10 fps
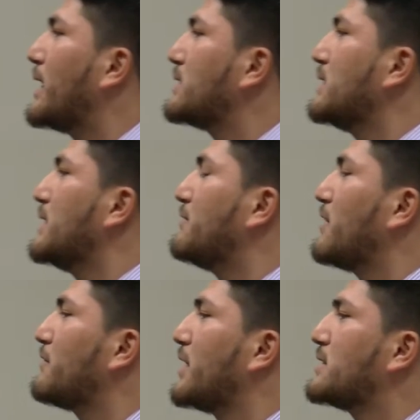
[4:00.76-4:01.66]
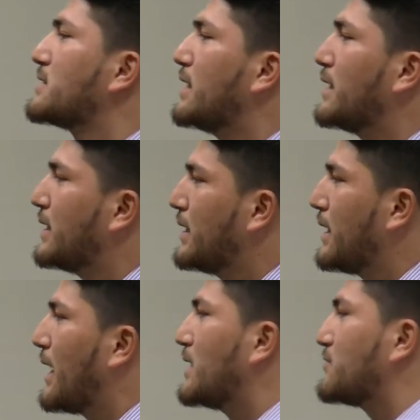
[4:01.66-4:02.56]
had to leave Afghanistan
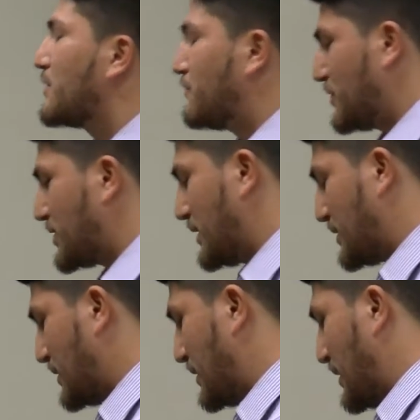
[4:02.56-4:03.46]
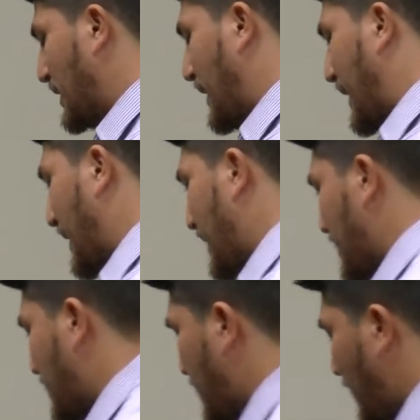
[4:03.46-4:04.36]
as refugees.
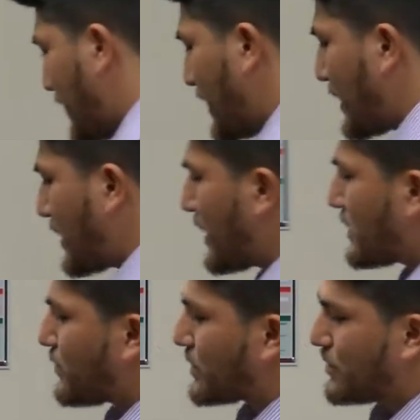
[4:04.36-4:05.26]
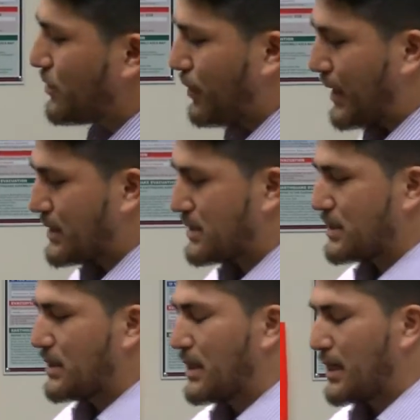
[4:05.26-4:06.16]
And that is what took
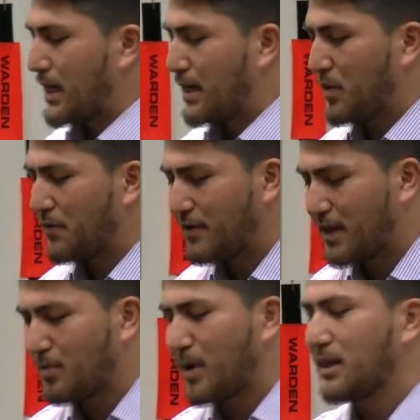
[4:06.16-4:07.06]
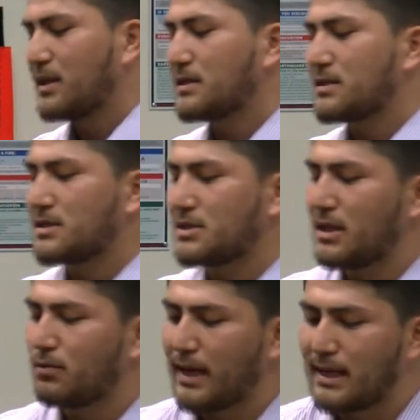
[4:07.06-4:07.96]
place. My father made the decision
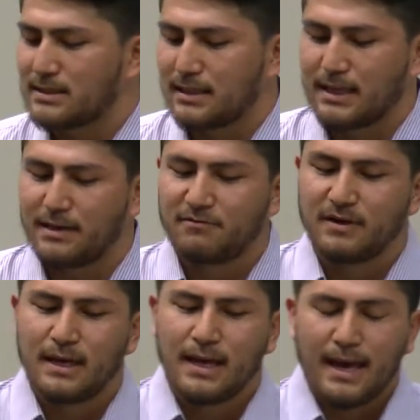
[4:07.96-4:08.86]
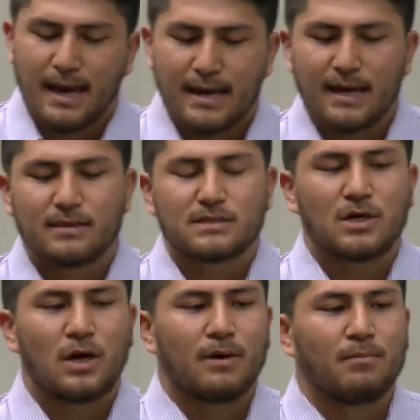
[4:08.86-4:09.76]
that we had to leave. And at the
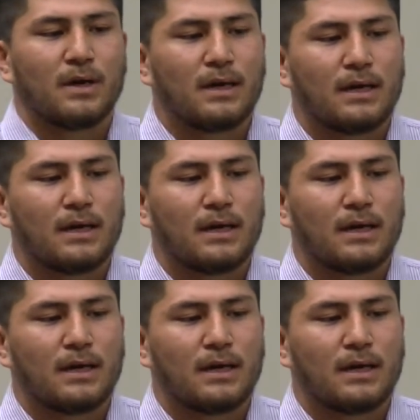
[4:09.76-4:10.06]
time,